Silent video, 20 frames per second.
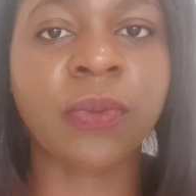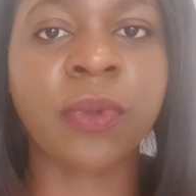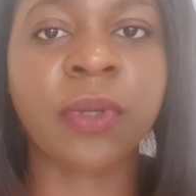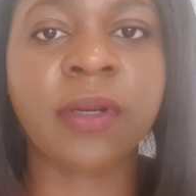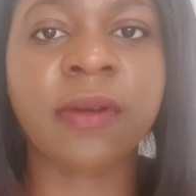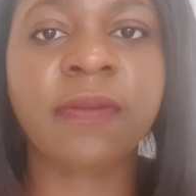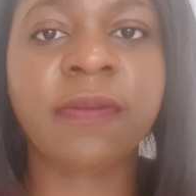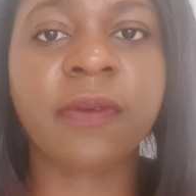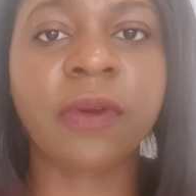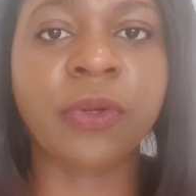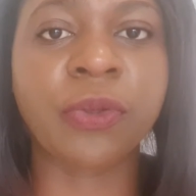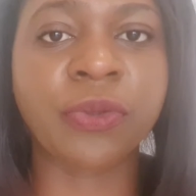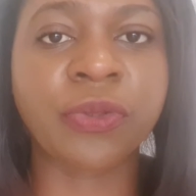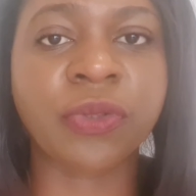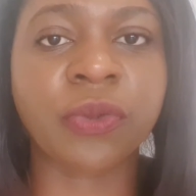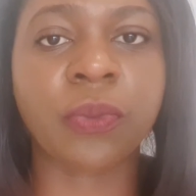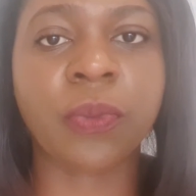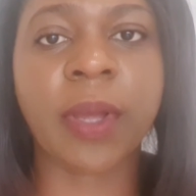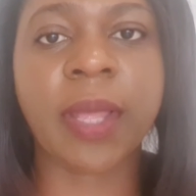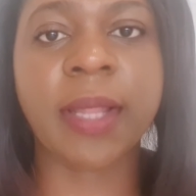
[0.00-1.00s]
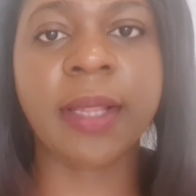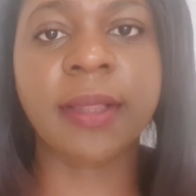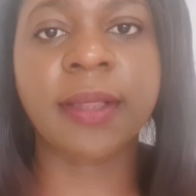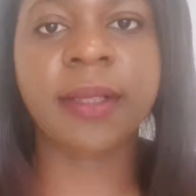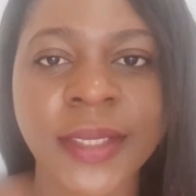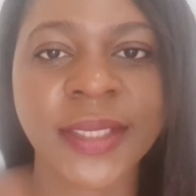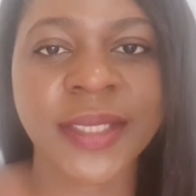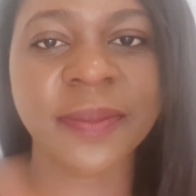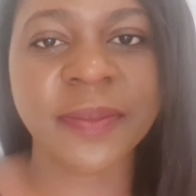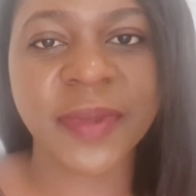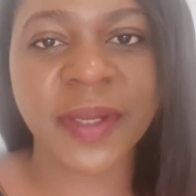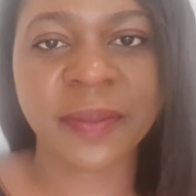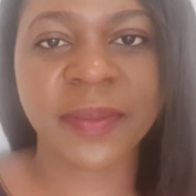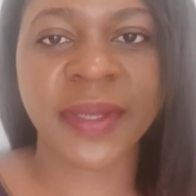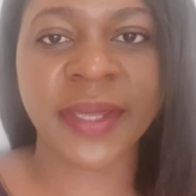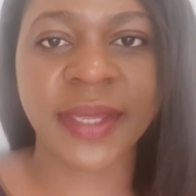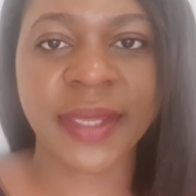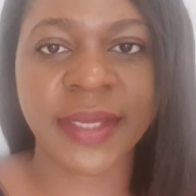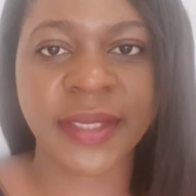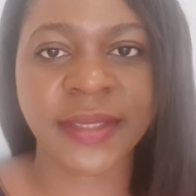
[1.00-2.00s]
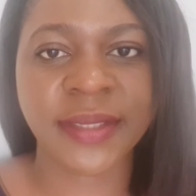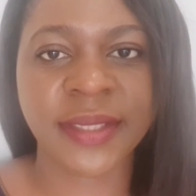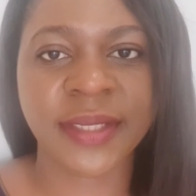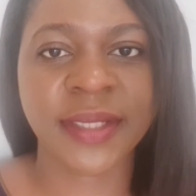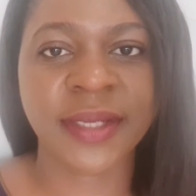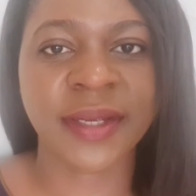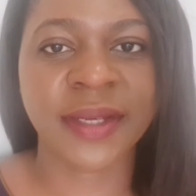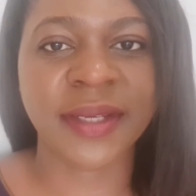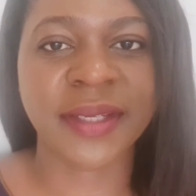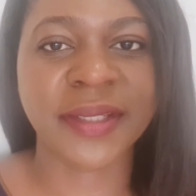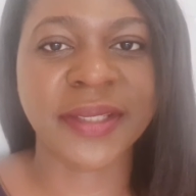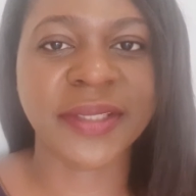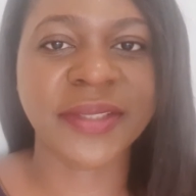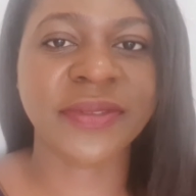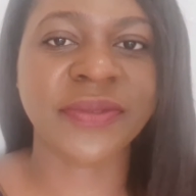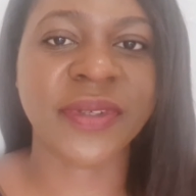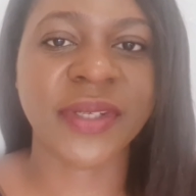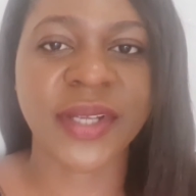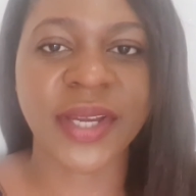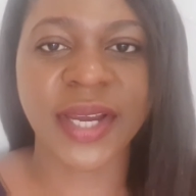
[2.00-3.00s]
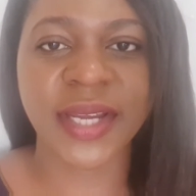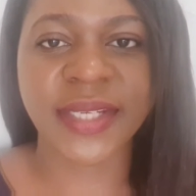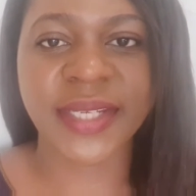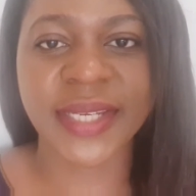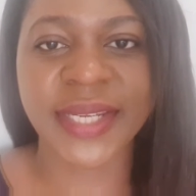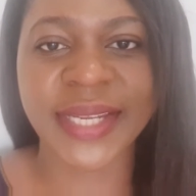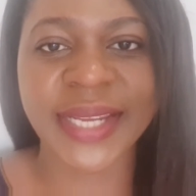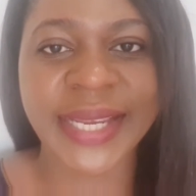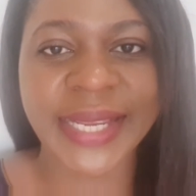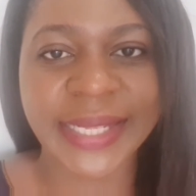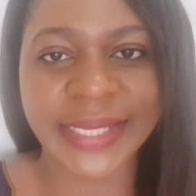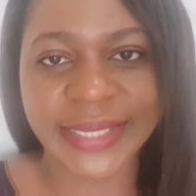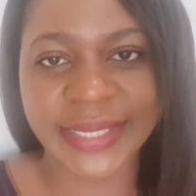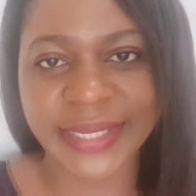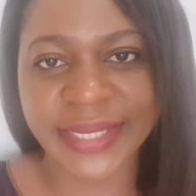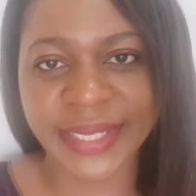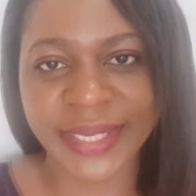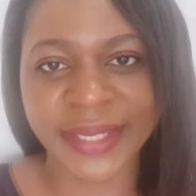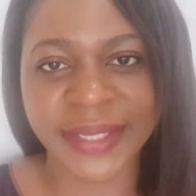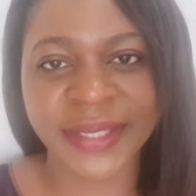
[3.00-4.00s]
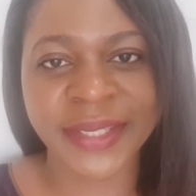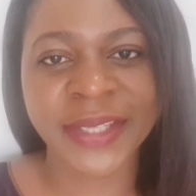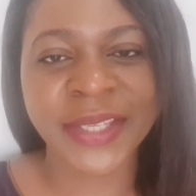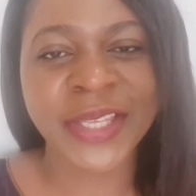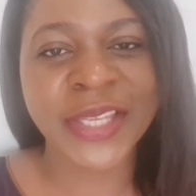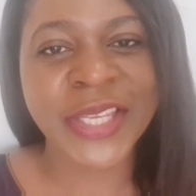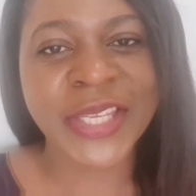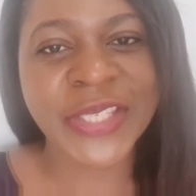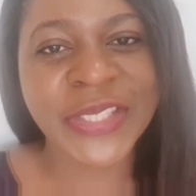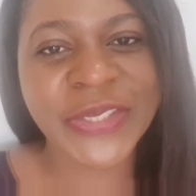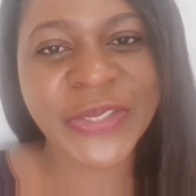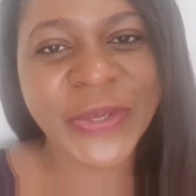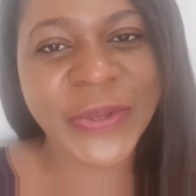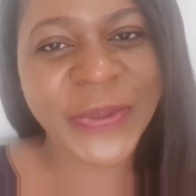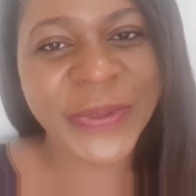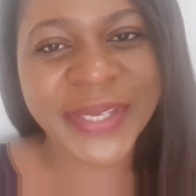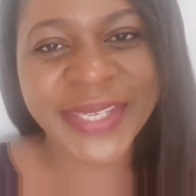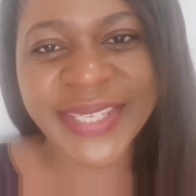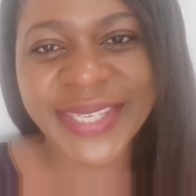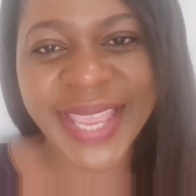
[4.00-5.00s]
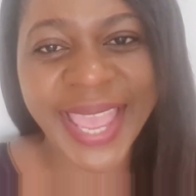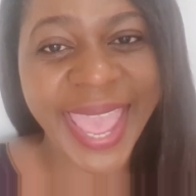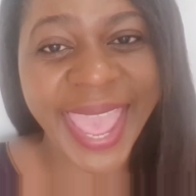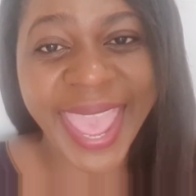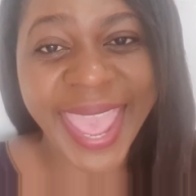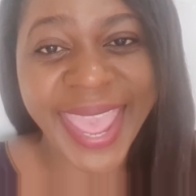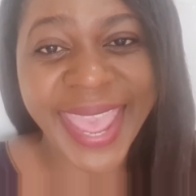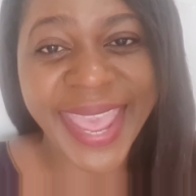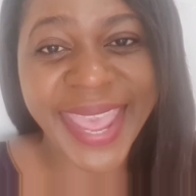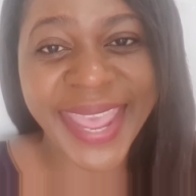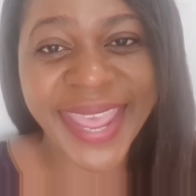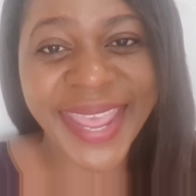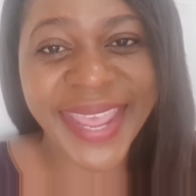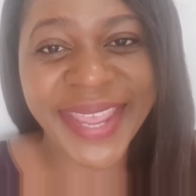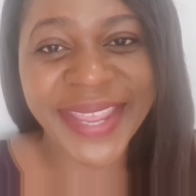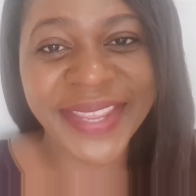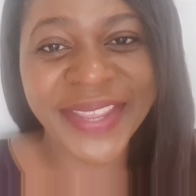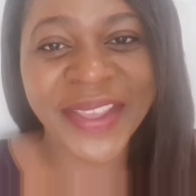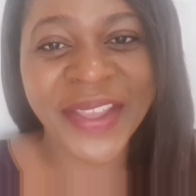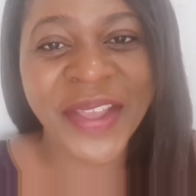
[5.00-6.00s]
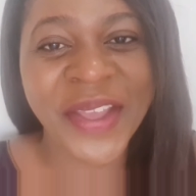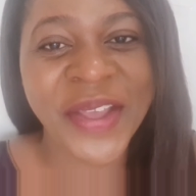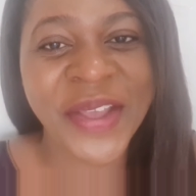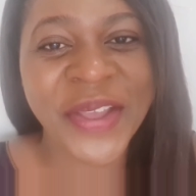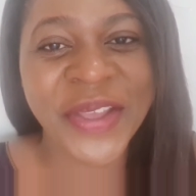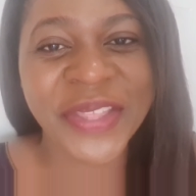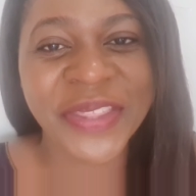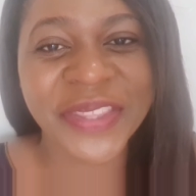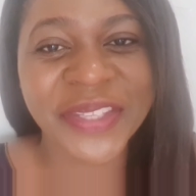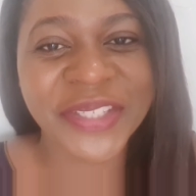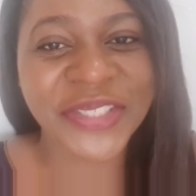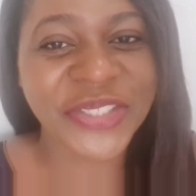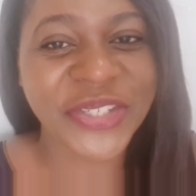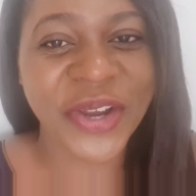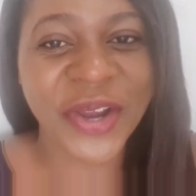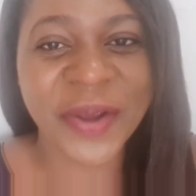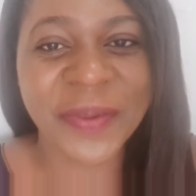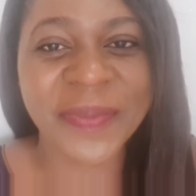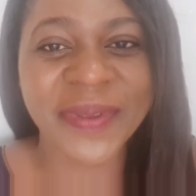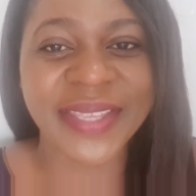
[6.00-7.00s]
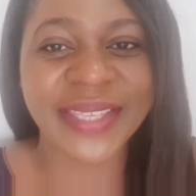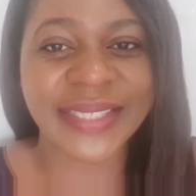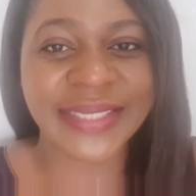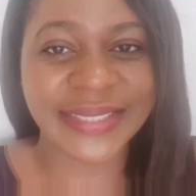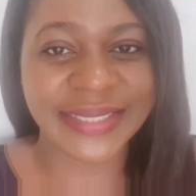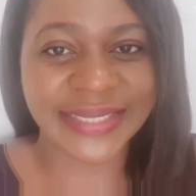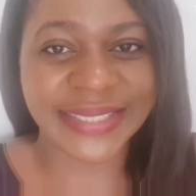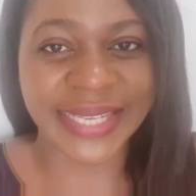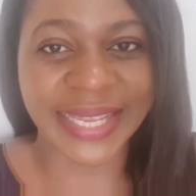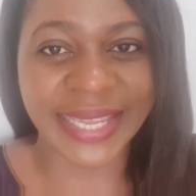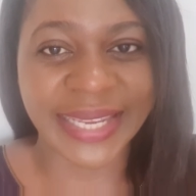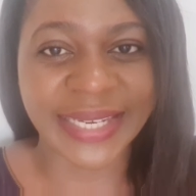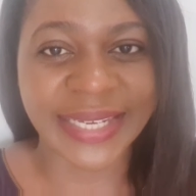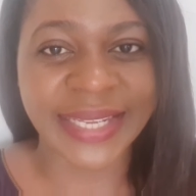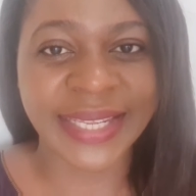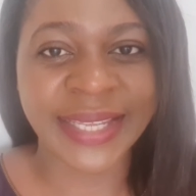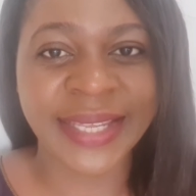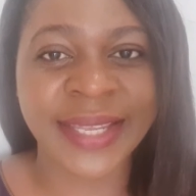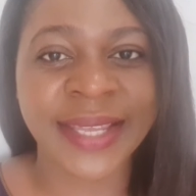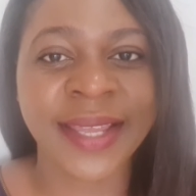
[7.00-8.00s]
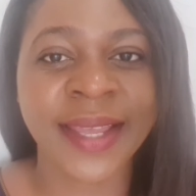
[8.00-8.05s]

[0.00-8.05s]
your work flows well. Tip number 8 is regarding cleaning. So yay! The job is done.